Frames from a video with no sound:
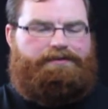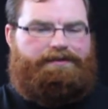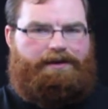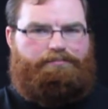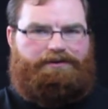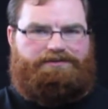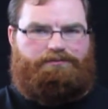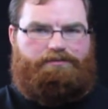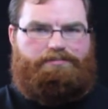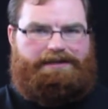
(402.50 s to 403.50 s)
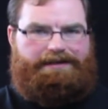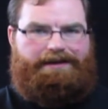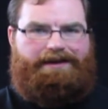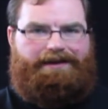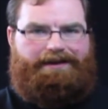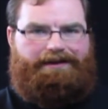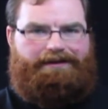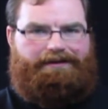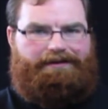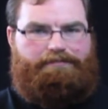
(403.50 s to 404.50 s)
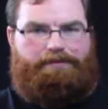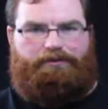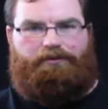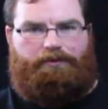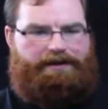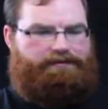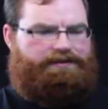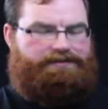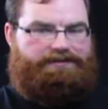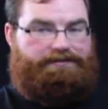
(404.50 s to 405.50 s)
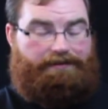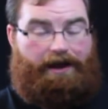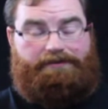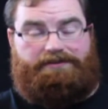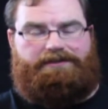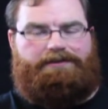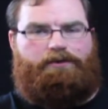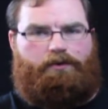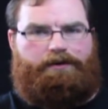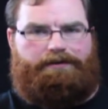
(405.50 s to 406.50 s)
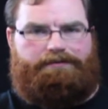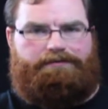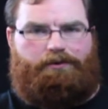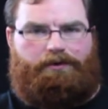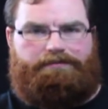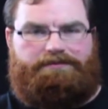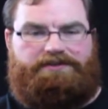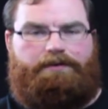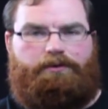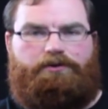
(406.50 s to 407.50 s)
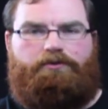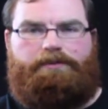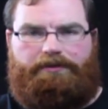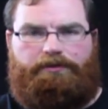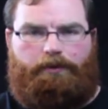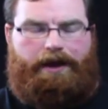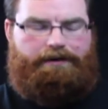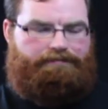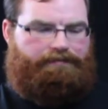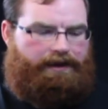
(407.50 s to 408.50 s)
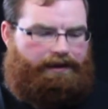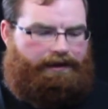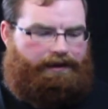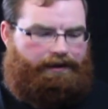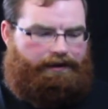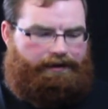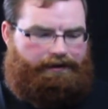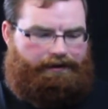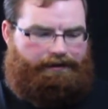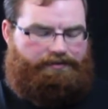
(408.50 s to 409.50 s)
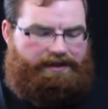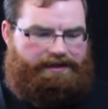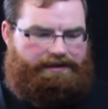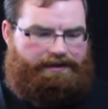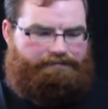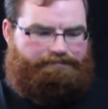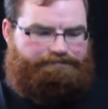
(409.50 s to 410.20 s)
that person would be a member of the Ravens, obviously, or someone who would be a threat. The